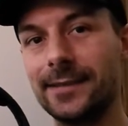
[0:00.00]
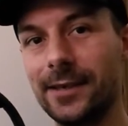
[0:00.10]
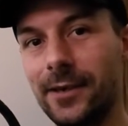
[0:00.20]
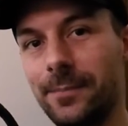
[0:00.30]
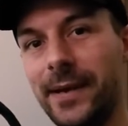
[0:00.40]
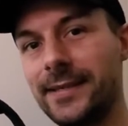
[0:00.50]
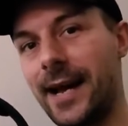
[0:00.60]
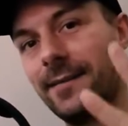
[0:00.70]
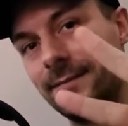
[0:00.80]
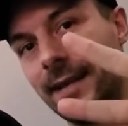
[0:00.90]
So peace
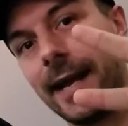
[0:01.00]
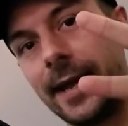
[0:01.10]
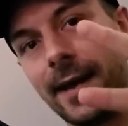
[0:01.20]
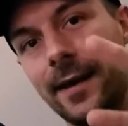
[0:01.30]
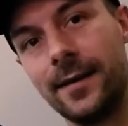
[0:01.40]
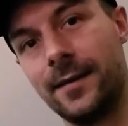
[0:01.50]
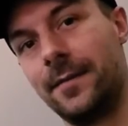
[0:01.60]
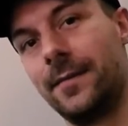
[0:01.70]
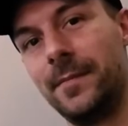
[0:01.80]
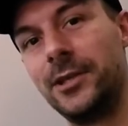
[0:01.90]
out, take care.
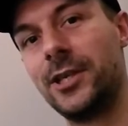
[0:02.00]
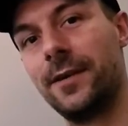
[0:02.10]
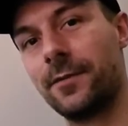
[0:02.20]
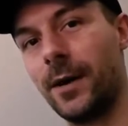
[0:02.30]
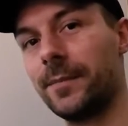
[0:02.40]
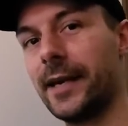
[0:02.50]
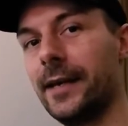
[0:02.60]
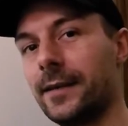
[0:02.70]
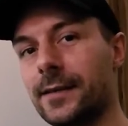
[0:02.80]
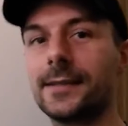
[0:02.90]
Mitch here from
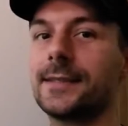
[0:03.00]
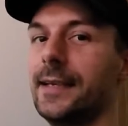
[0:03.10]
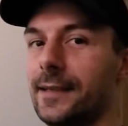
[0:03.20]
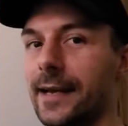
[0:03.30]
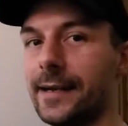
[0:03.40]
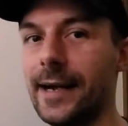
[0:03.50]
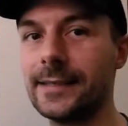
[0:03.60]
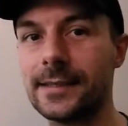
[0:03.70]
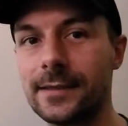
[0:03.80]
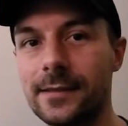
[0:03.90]
OMGeek. See you later, guys.